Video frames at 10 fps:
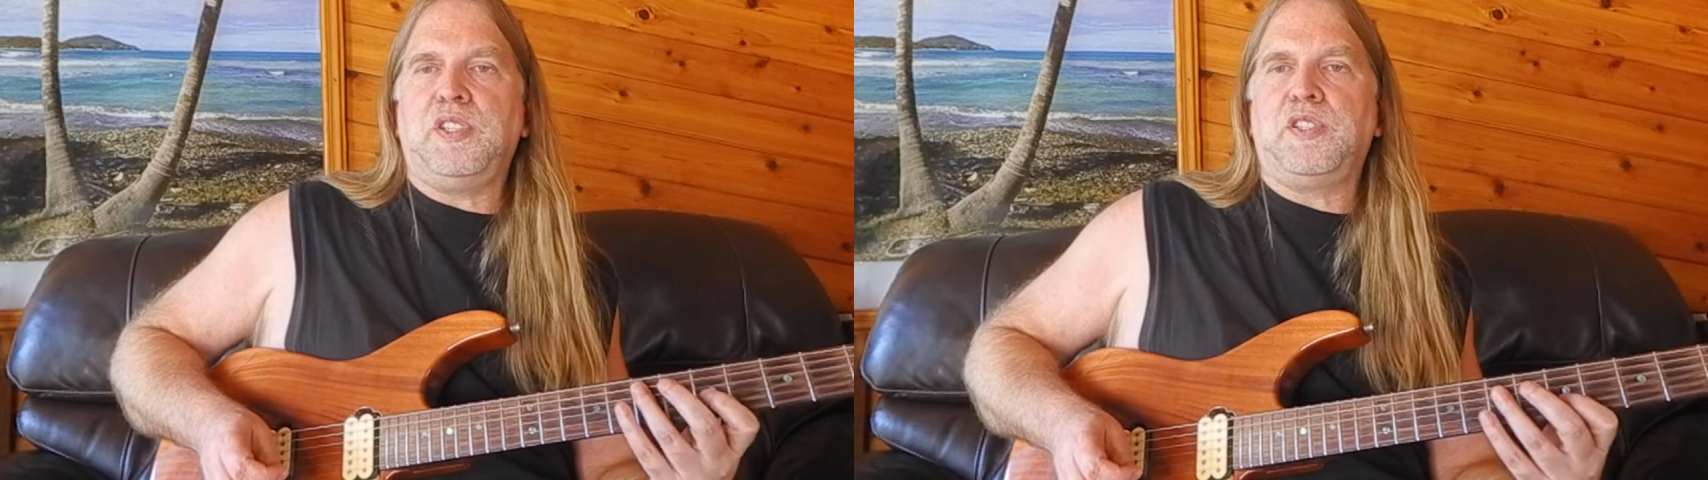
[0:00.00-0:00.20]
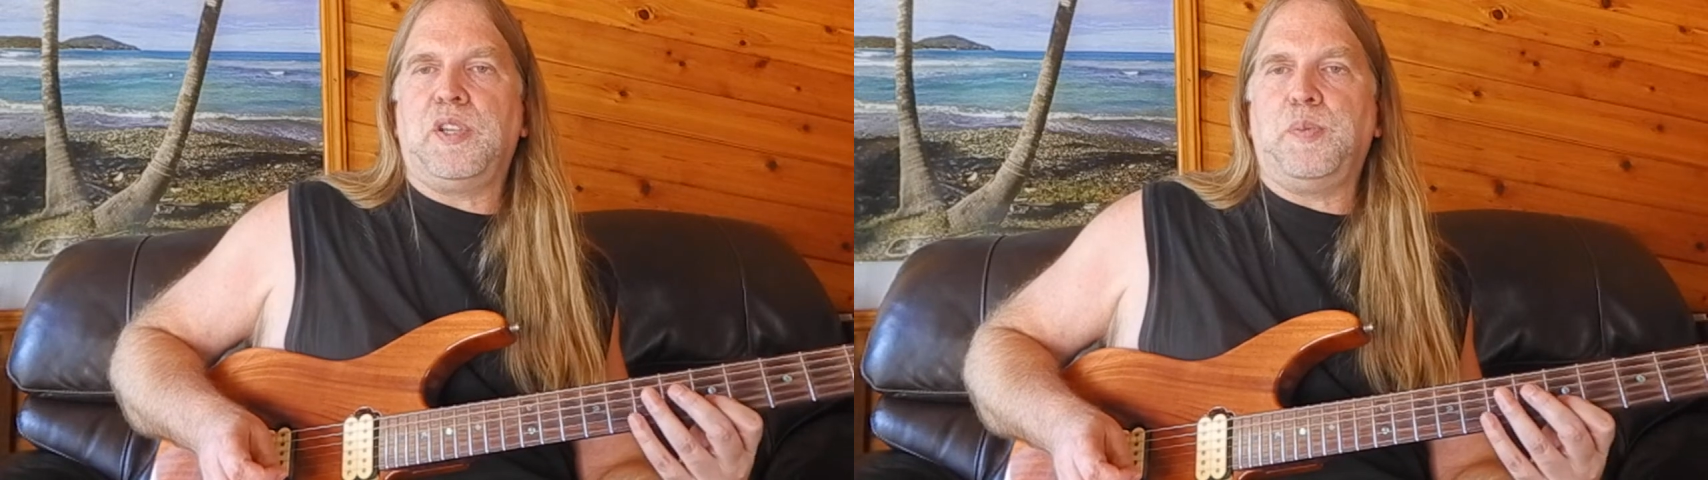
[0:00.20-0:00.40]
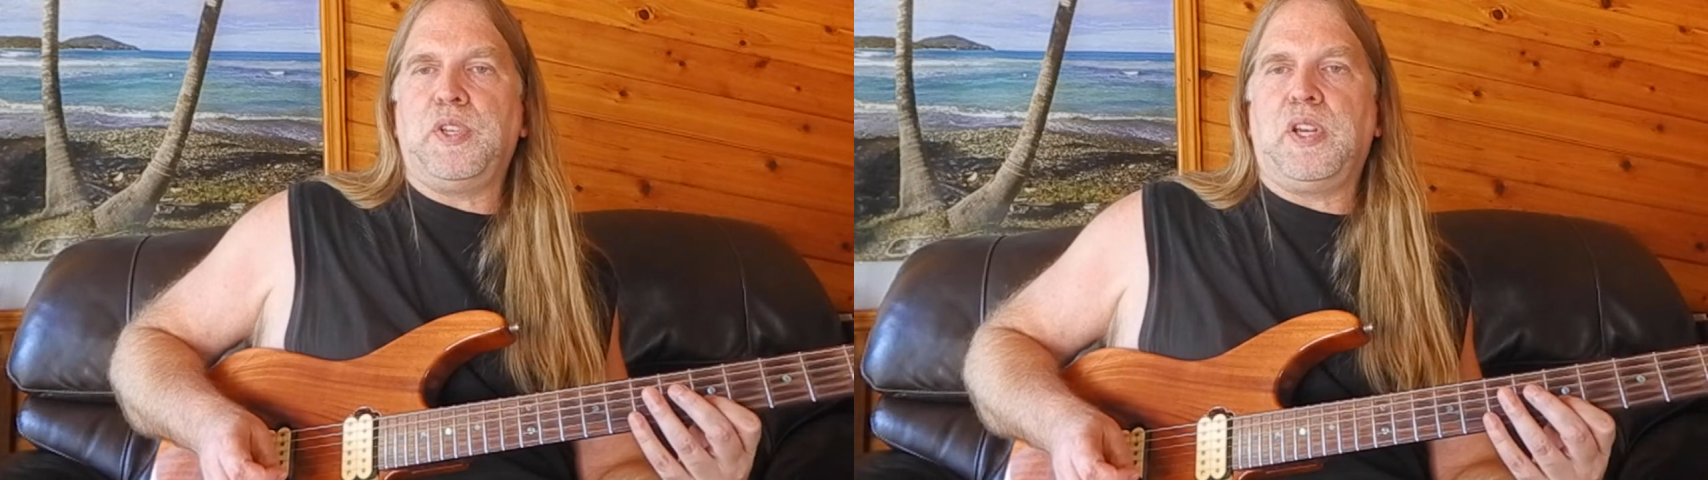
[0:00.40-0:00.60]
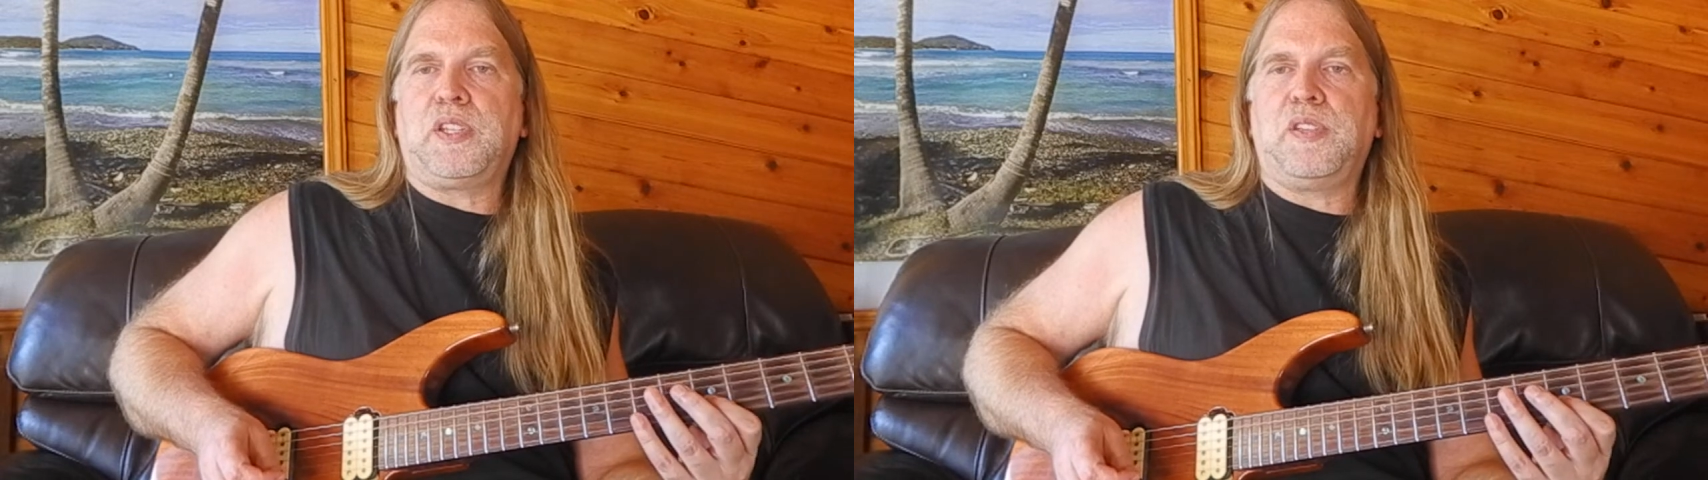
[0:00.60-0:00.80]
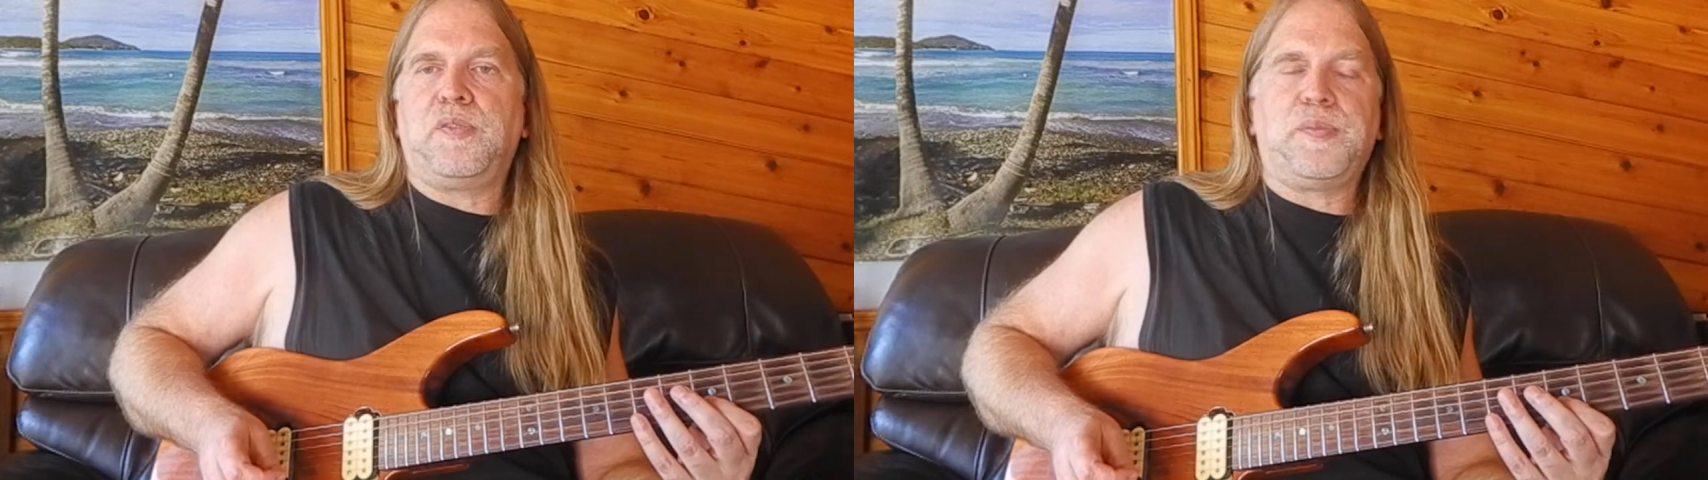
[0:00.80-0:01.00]
jump an
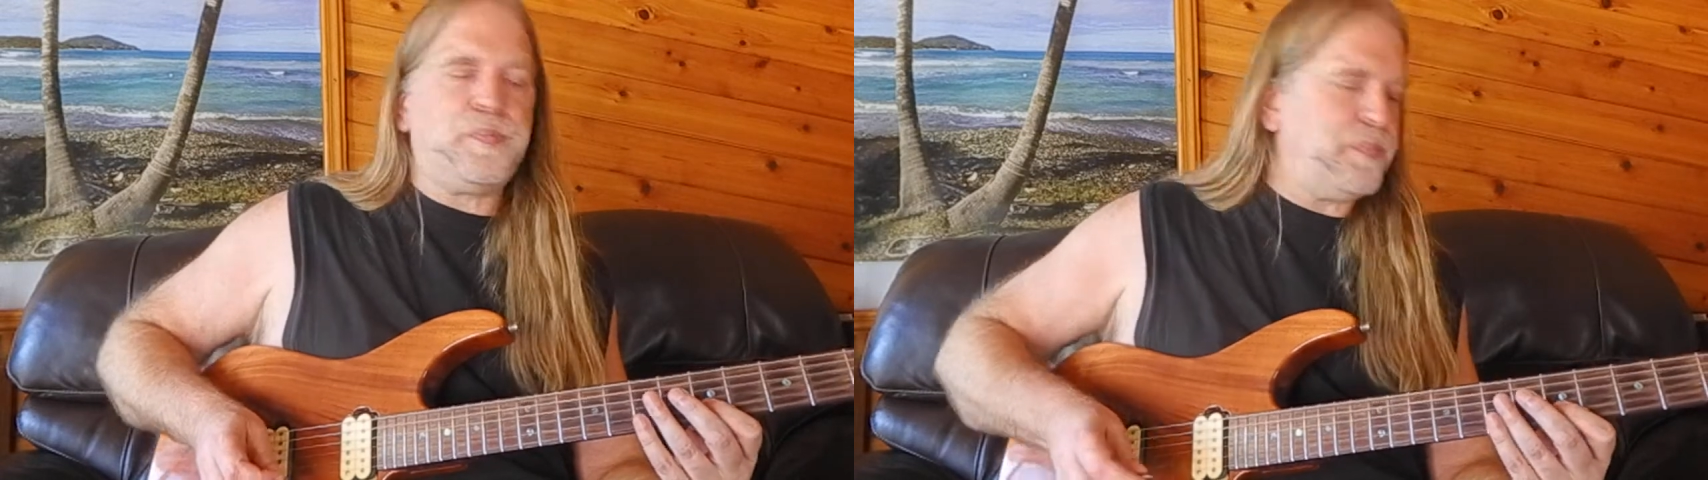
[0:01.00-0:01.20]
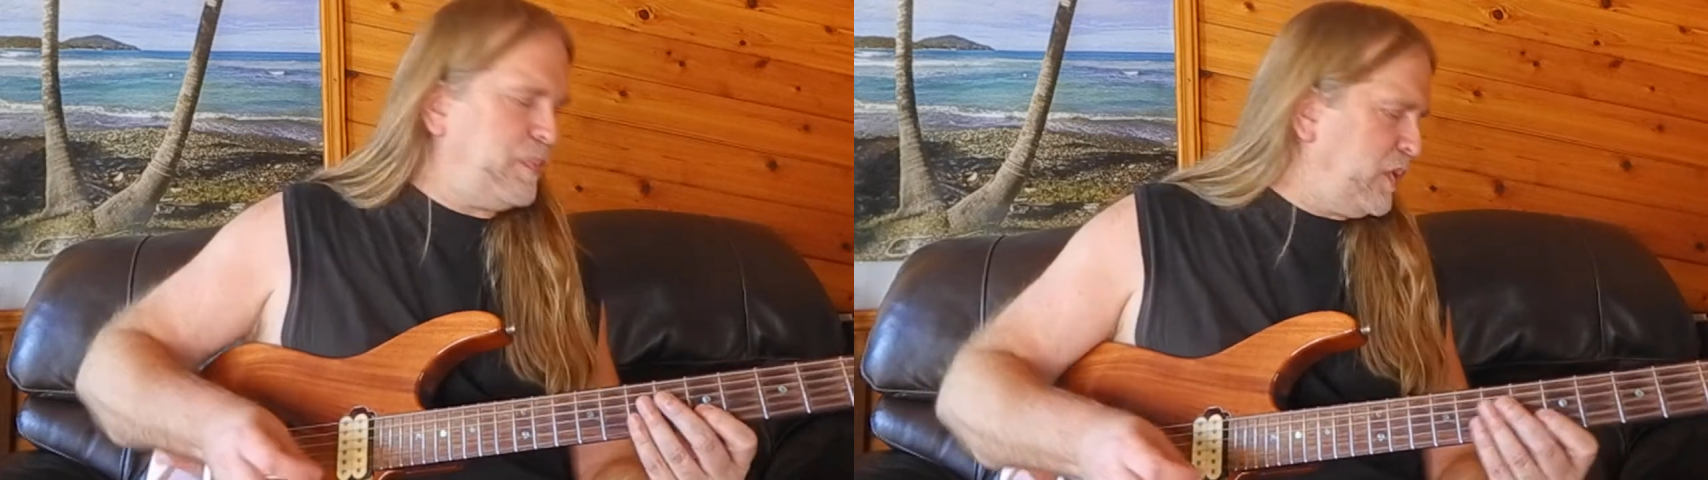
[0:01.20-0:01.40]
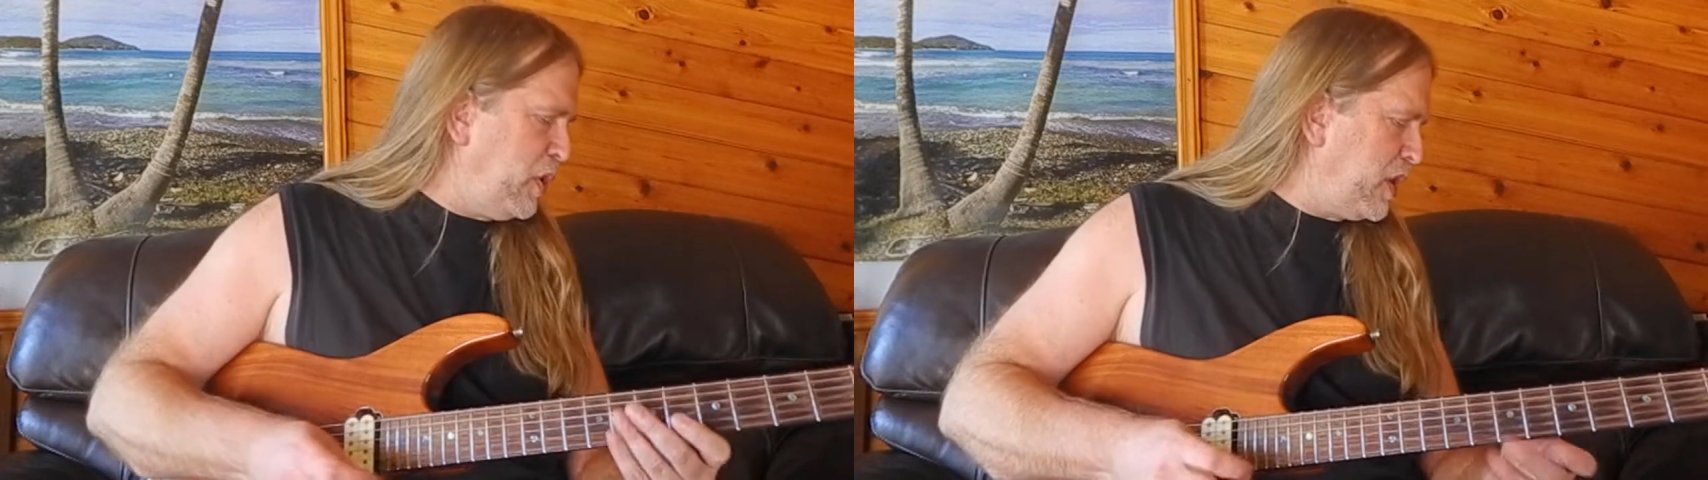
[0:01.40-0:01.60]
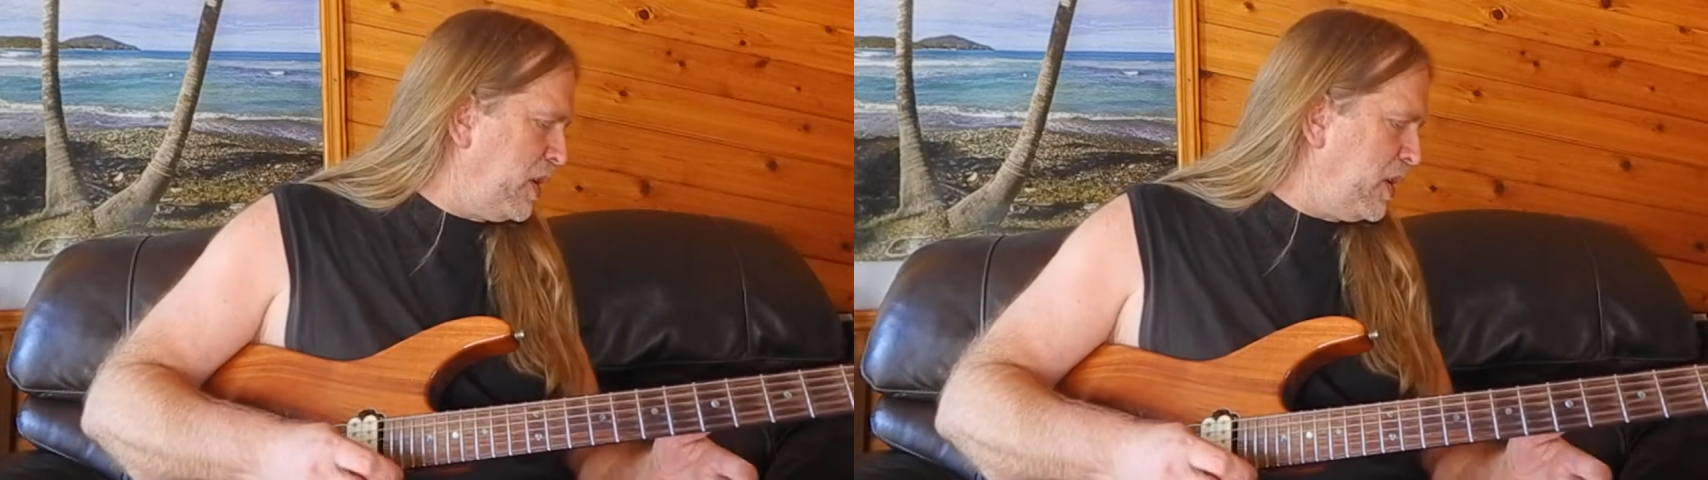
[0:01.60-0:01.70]
octave. Okay,